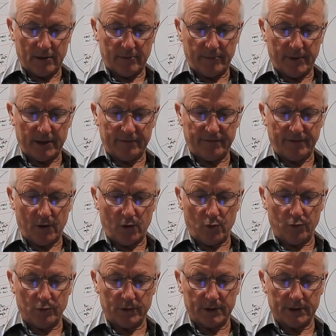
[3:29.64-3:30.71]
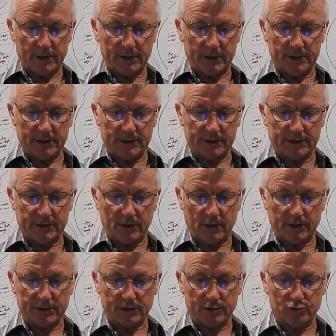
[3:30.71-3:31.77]
Manifold is
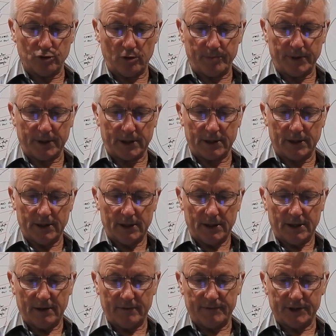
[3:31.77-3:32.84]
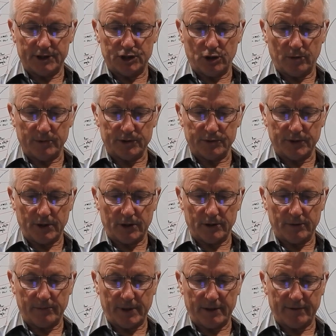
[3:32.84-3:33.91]
isotropic if the geometry on
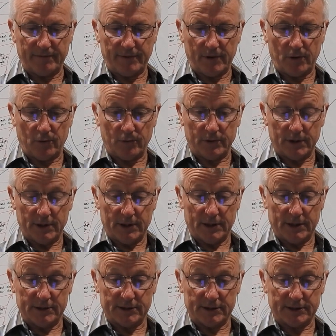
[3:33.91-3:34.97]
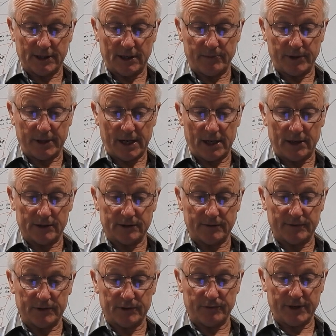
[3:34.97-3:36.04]
the manifold is the same regardless of
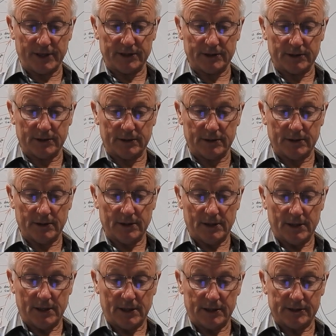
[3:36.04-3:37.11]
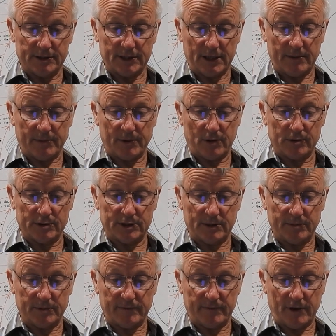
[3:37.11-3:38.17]
the direction. The same
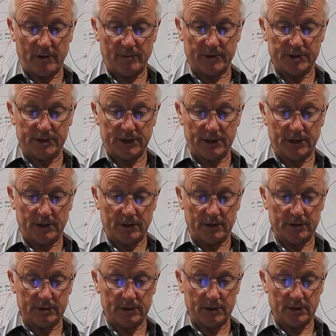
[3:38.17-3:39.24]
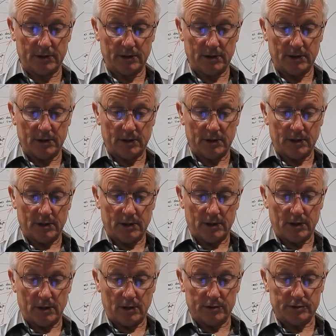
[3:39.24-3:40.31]
concept of homogeneity.
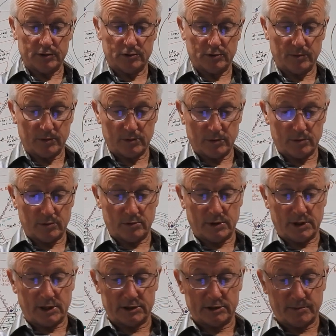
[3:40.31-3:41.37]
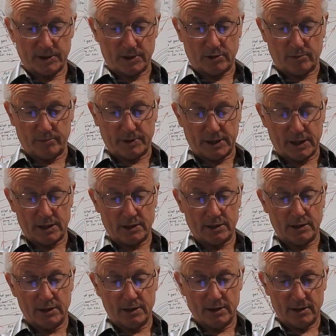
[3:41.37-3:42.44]
Oh, that gets a bit complicated.
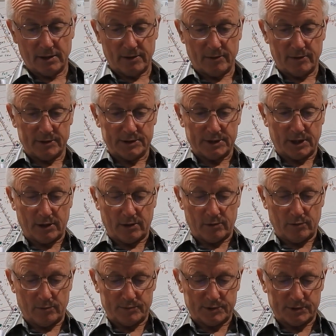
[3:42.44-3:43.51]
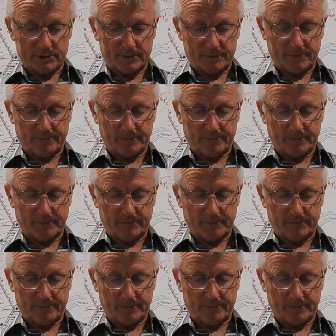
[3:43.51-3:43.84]
Let's go, oops.